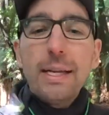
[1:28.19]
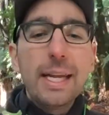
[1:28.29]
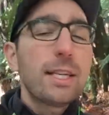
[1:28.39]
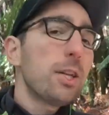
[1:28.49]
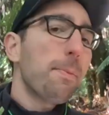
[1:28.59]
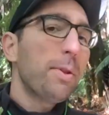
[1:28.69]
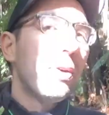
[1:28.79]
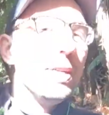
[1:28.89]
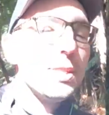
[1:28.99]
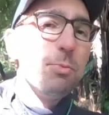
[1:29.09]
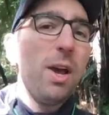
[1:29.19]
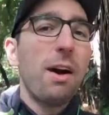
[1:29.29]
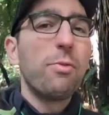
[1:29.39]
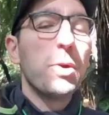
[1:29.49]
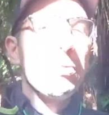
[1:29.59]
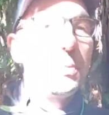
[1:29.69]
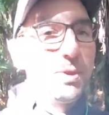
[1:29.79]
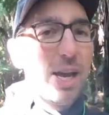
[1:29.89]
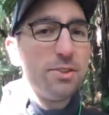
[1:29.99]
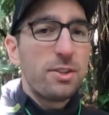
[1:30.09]
Next up on our list, we have
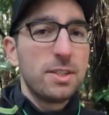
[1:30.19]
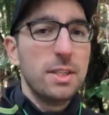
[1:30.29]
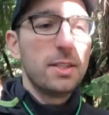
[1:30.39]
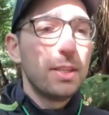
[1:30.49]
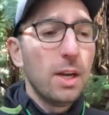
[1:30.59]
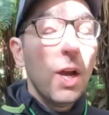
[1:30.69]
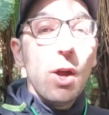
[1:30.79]
recruitment agencies.